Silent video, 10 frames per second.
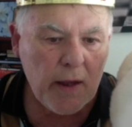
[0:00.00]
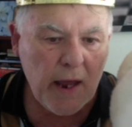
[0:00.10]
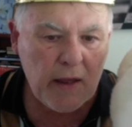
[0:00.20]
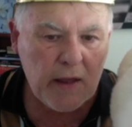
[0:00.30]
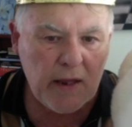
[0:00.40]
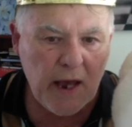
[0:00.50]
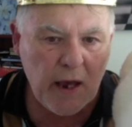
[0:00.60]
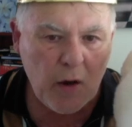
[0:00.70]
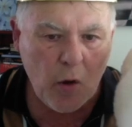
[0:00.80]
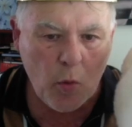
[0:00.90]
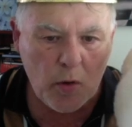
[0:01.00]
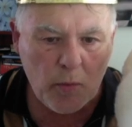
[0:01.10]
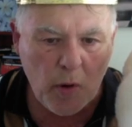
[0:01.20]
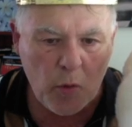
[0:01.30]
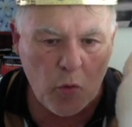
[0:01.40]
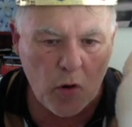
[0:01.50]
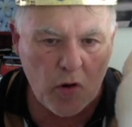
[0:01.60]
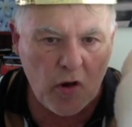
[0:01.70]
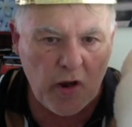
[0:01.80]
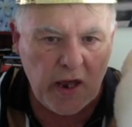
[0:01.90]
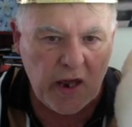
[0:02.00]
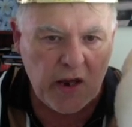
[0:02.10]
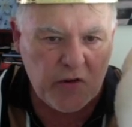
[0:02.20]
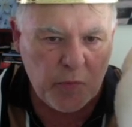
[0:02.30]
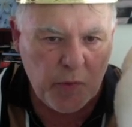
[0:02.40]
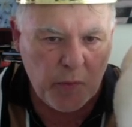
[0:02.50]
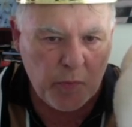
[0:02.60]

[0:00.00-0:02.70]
And I want my rook here to be